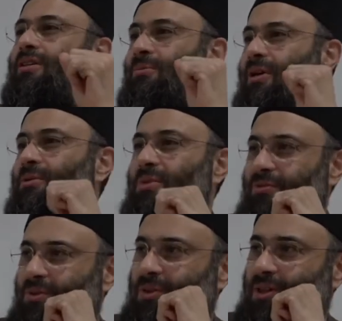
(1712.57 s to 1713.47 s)
about
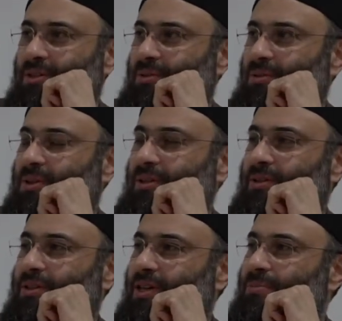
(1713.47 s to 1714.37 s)
before when
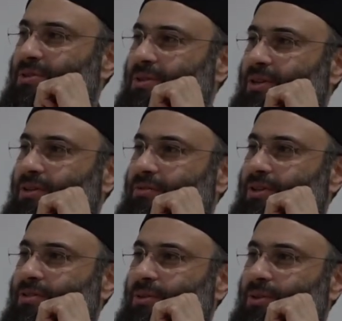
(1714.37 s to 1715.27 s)
it comes to the
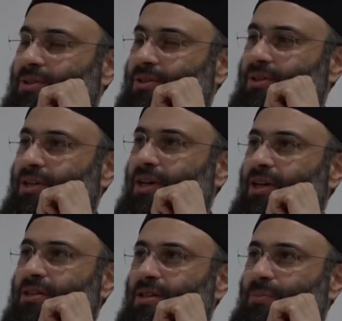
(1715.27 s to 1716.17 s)
universal order.
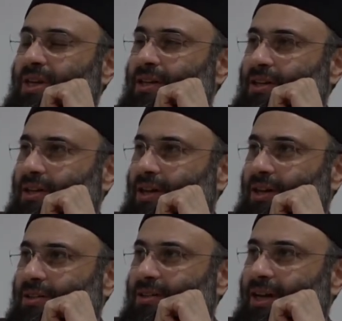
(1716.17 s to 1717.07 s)
To
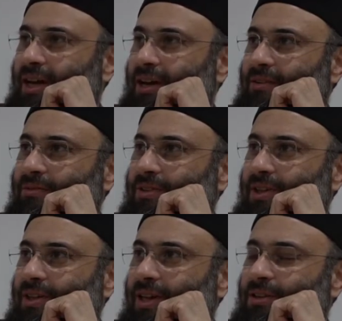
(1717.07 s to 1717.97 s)
have
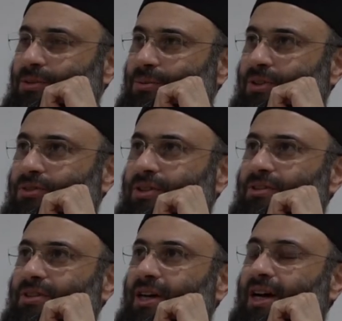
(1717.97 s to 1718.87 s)
the
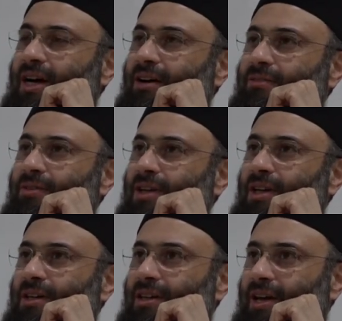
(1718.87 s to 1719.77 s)
intuition, to have
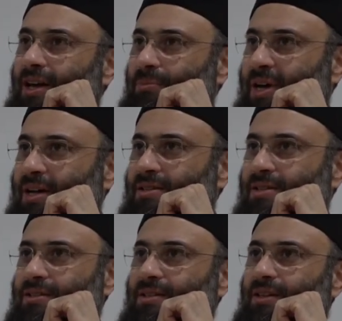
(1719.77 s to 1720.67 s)
the
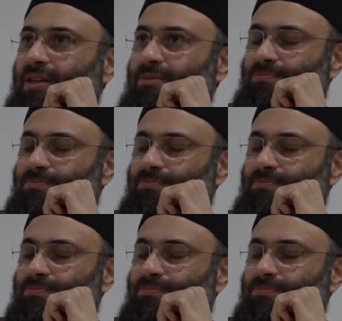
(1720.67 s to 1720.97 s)
capacity